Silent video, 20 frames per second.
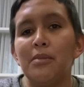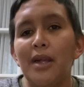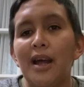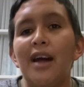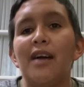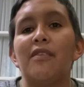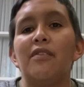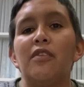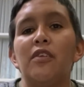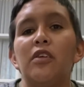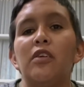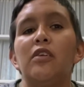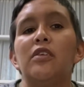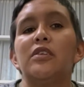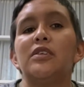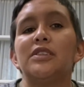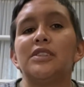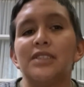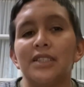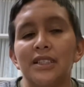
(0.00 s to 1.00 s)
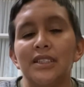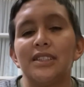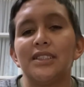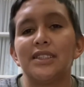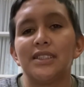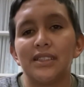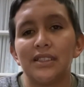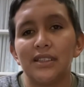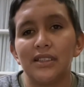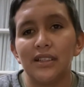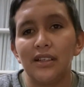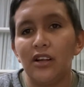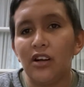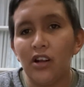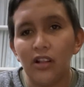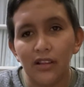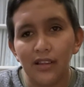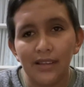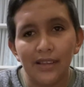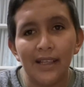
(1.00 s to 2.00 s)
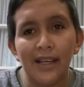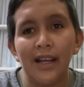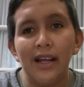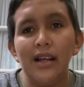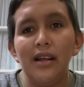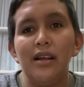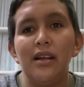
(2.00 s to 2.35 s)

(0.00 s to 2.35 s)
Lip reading: ever since all of that.